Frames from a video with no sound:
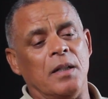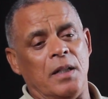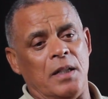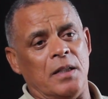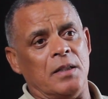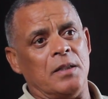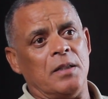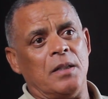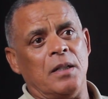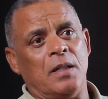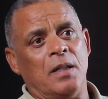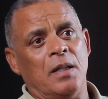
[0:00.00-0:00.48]

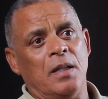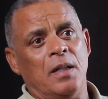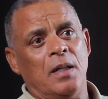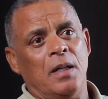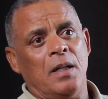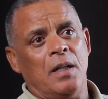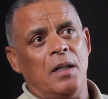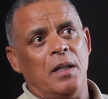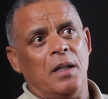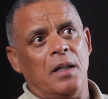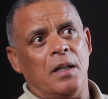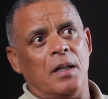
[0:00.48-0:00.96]
Yes.
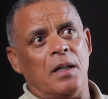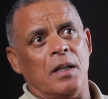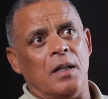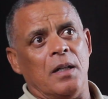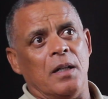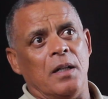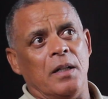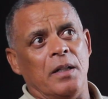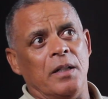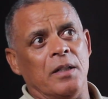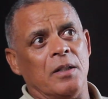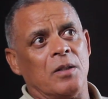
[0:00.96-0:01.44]

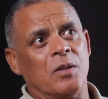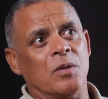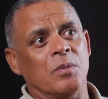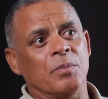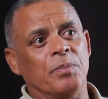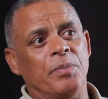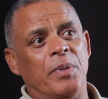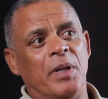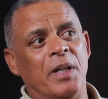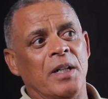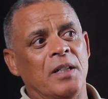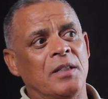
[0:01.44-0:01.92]
In
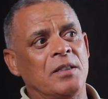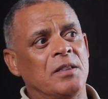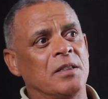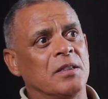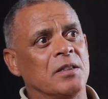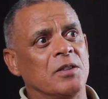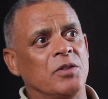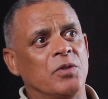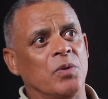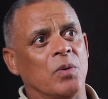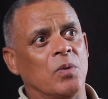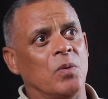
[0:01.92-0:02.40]

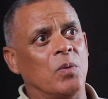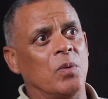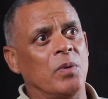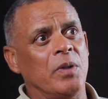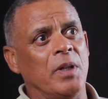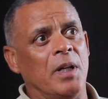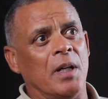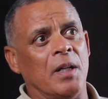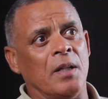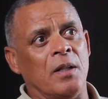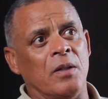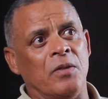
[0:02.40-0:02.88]
comparison to all
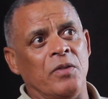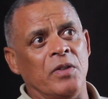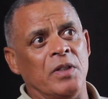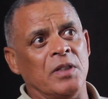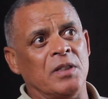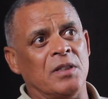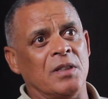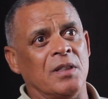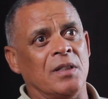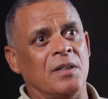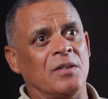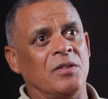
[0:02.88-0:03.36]
the other
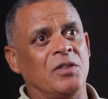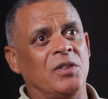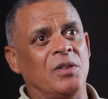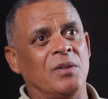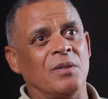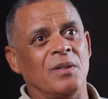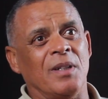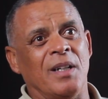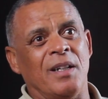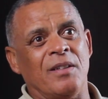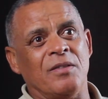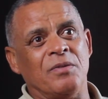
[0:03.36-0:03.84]
reserves,
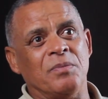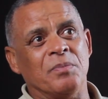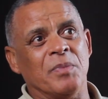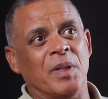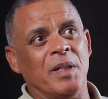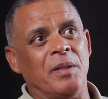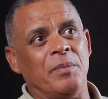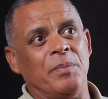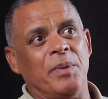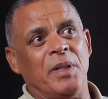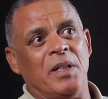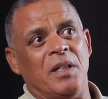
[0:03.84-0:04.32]
you'll have
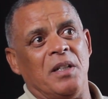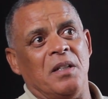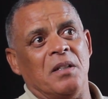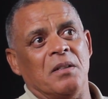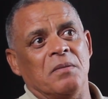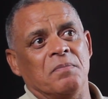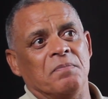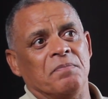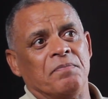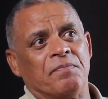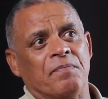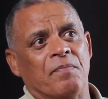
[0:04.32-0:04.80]
maybe
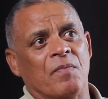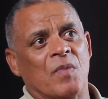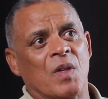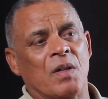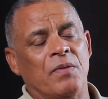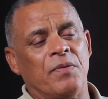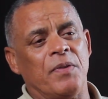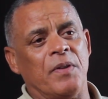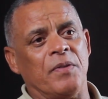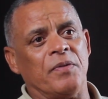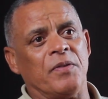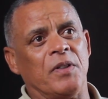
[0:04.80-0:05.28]

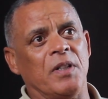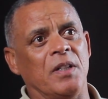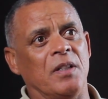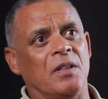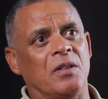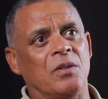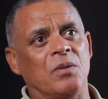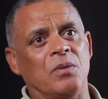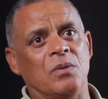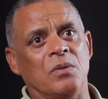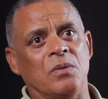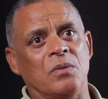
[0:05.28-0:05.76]
50
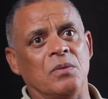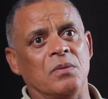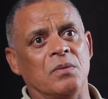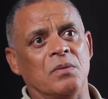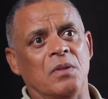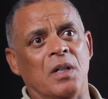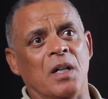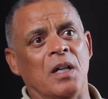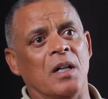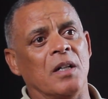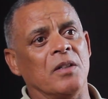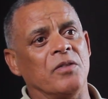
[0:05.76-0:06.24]
to
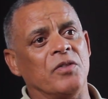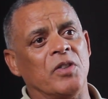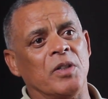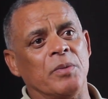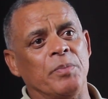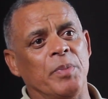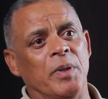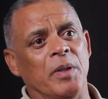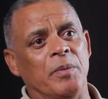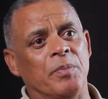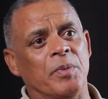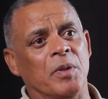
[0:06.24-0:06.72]

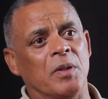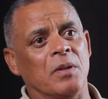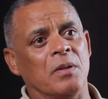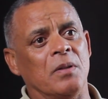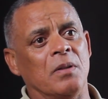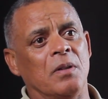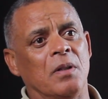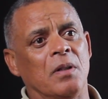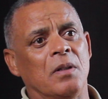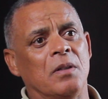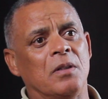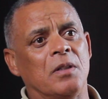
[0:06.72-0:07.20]
100 people
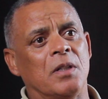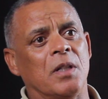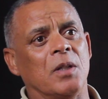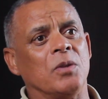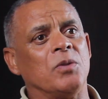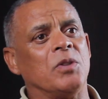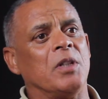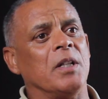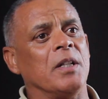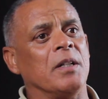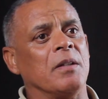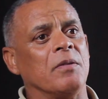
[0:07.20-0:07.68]

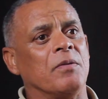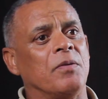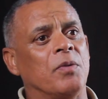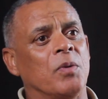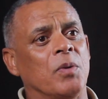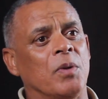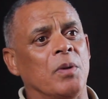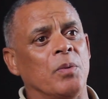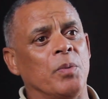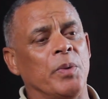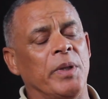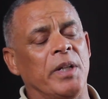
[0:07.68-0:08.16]
totaling
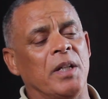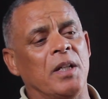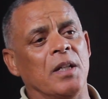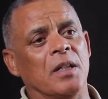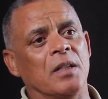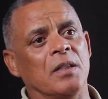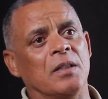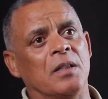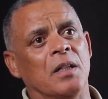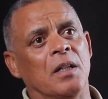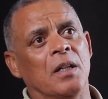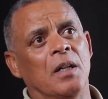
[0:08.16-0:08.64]
for the
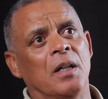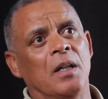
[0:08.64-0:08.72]
weekend.